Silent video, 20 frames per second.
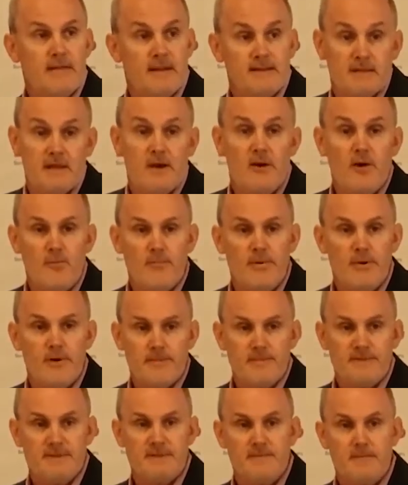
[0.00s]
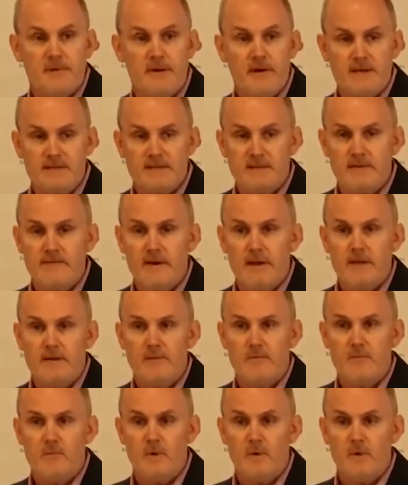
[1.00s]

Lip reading: That's the whole purpose of price and value